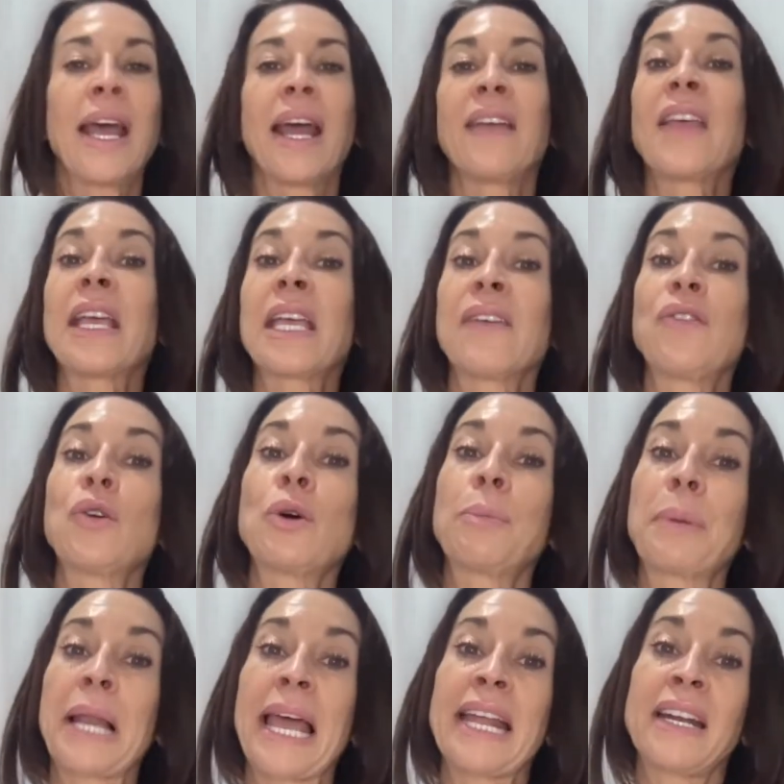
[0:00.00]
and they give you a
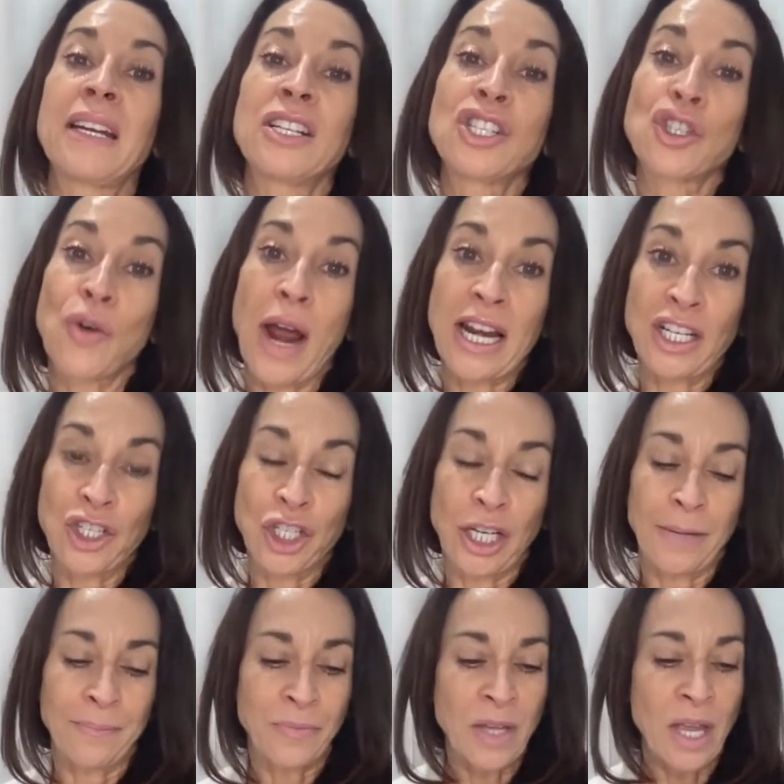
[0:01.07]
plan and a strategy.